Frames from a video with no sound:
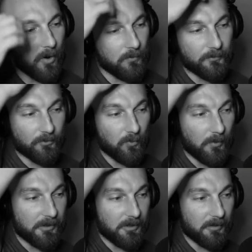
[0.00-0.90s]
over
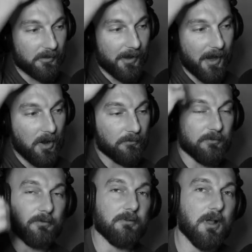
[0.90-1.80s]
20
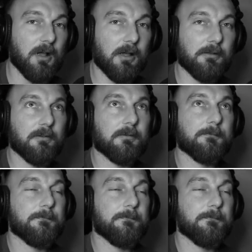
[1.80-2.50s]
cals is not